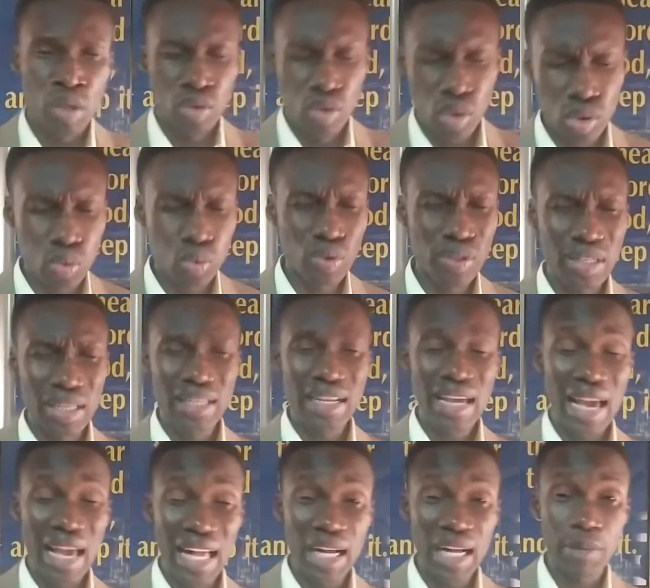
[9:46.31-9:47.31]
Those who need
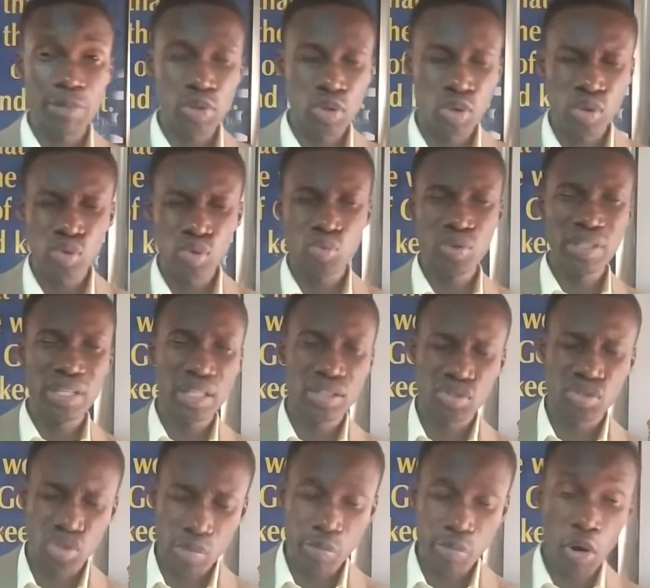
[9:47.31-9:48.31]
help, those who need
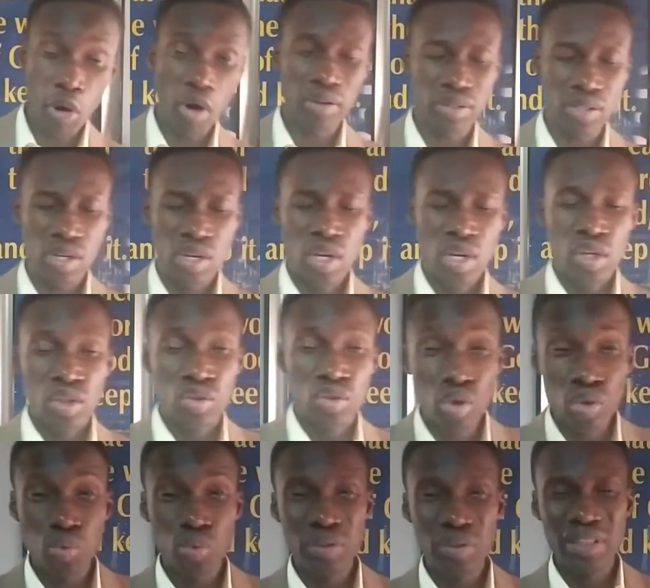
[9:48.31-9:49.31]
support,
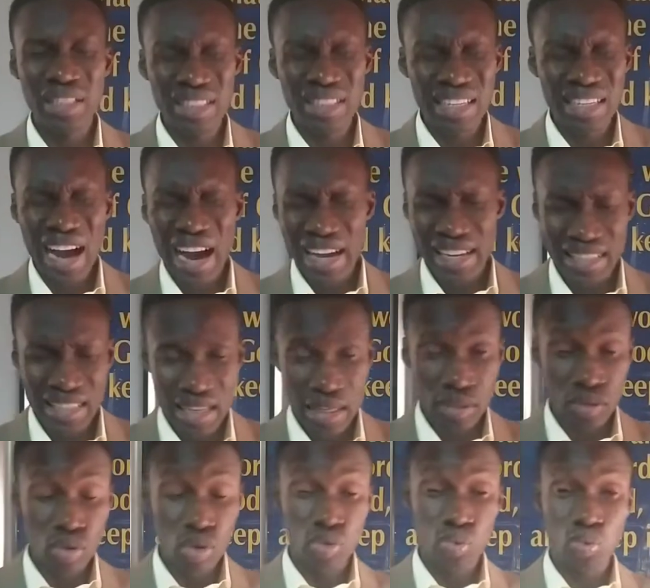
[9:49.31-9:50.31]
those who need
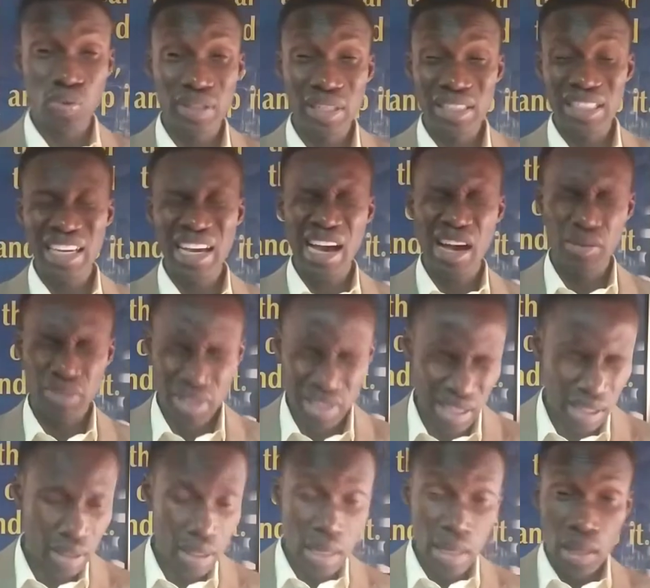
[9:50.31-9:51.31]
guidance, those who need
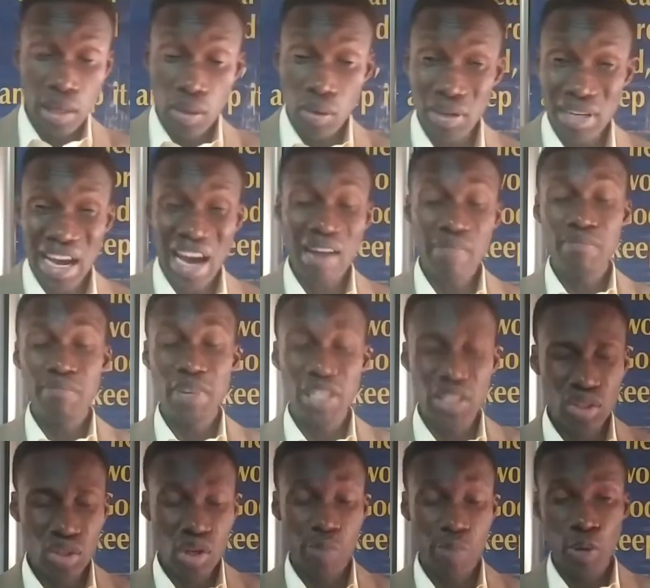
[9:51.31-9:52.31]
counsel. Lord, have
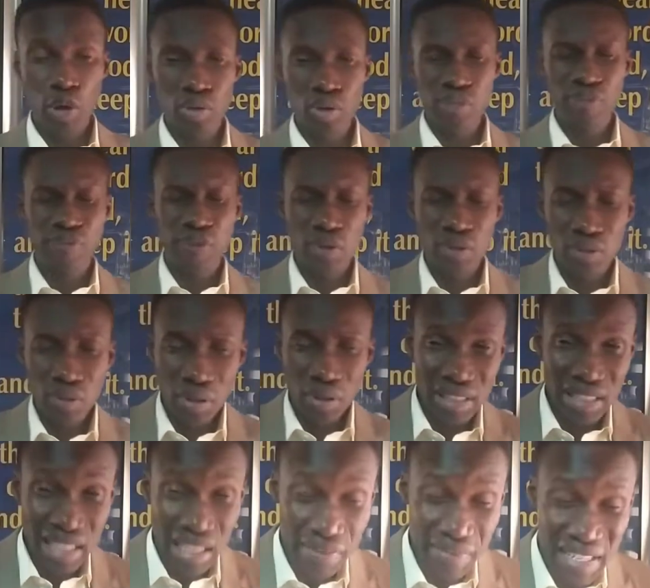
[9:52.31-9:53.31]
mercy upon us for not
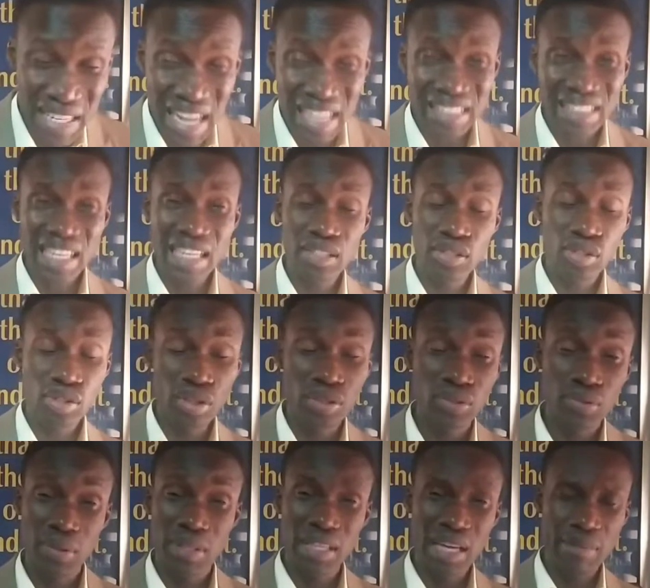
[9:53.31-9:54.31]
giving attention
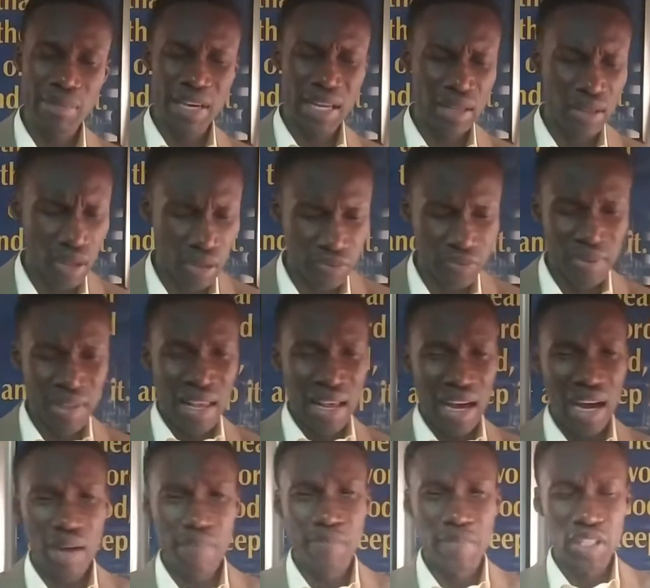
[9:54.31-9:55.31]
to them enough.
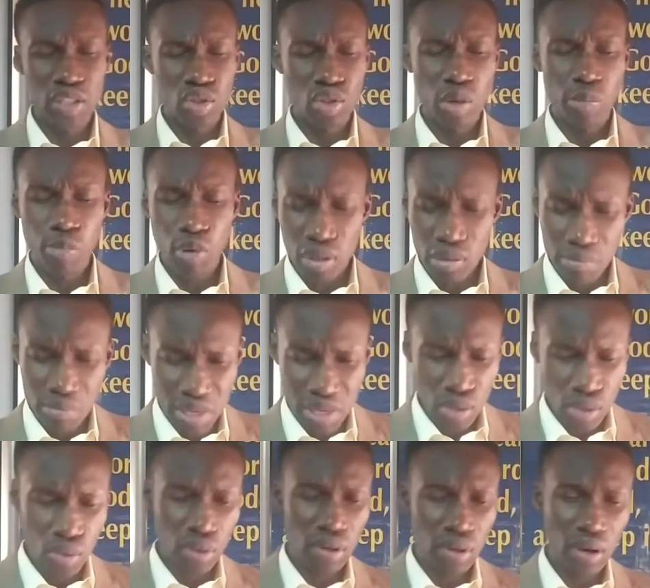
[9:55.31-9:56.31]
Have mercy upon
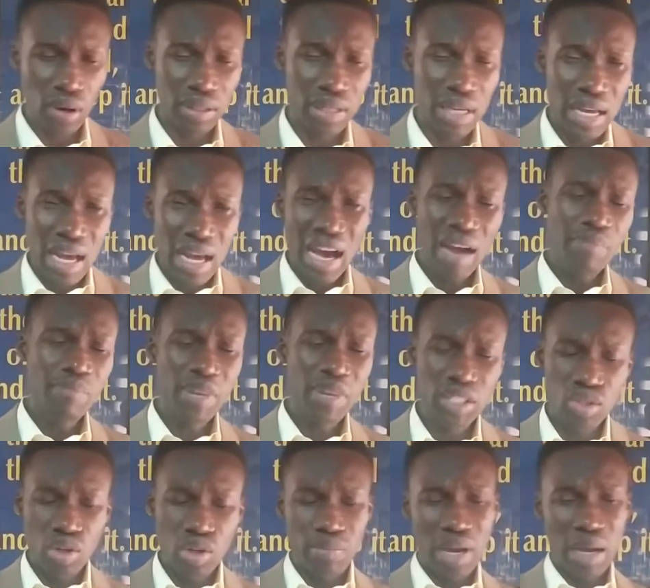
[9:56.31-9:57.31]
me, O God. Have
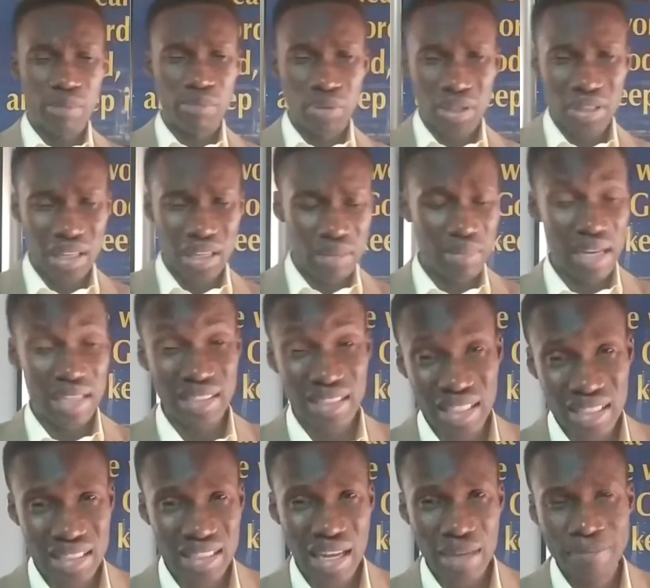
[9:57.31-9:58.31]
mercy on my brother and my
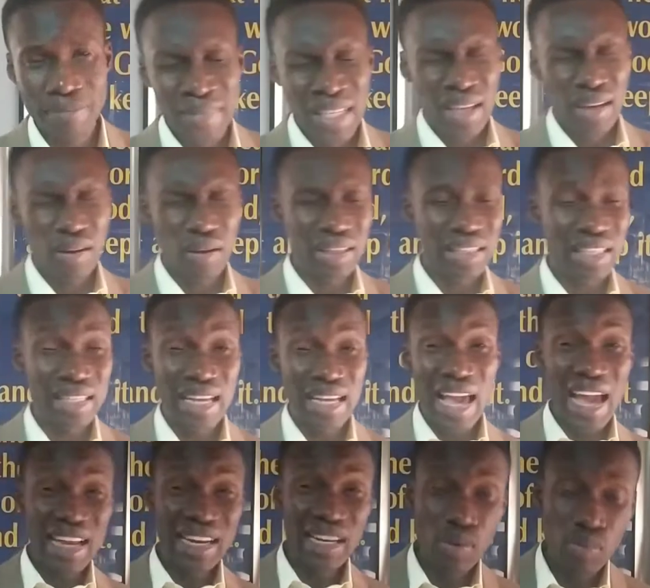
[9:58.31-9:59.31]
sister. Lord, in
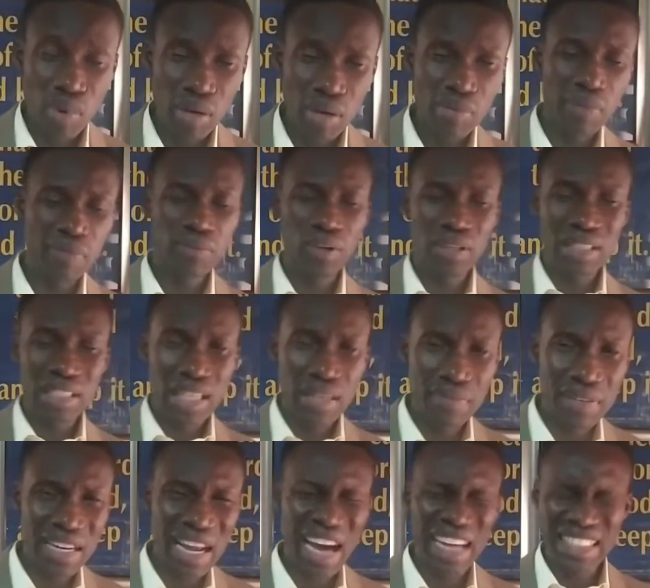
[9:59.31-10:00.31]
any way, we've not
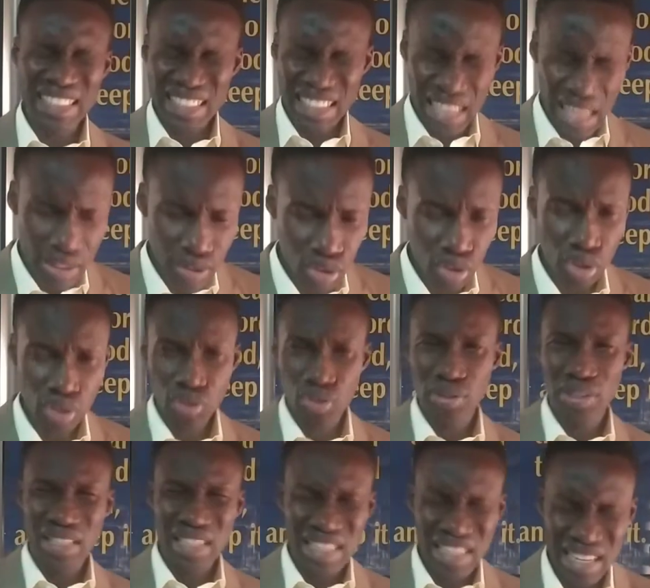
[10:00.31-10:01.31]
given attention to
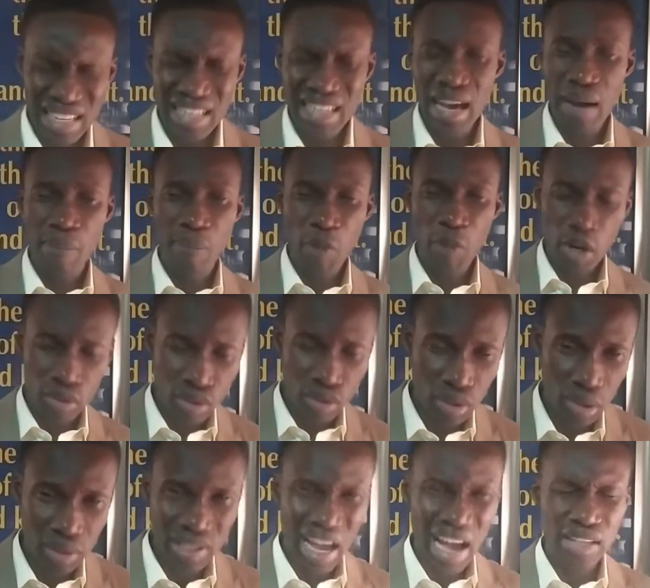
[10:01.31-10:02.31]
the needy amongst
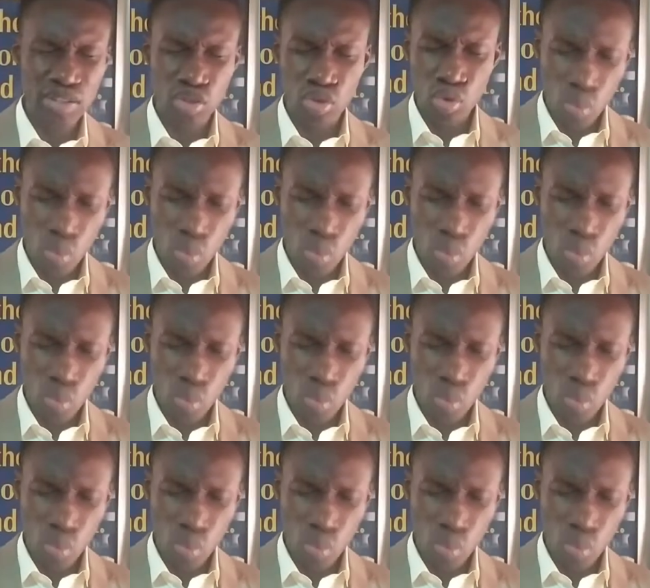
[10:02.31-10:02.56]
us as